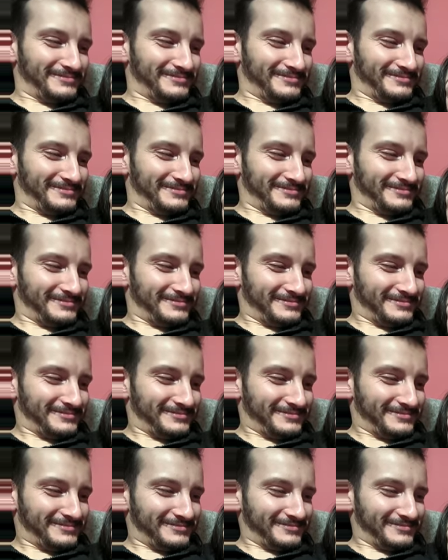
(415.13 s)

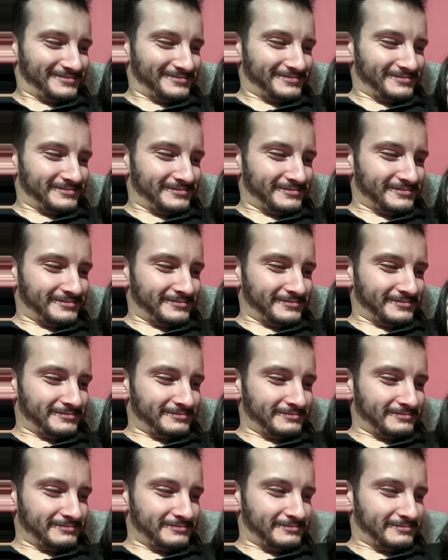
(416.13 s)

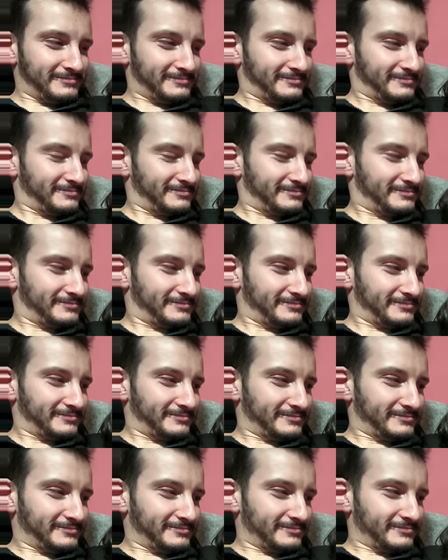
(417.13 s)

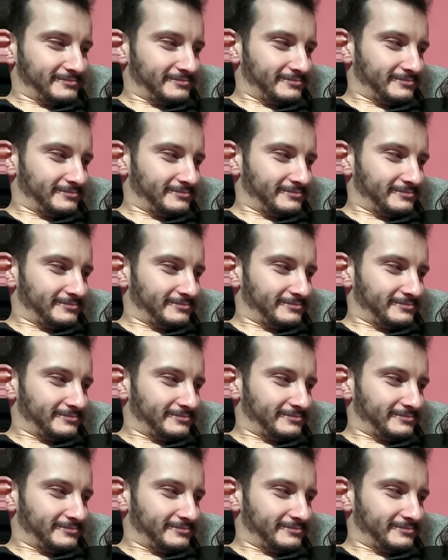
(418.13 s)
(silent)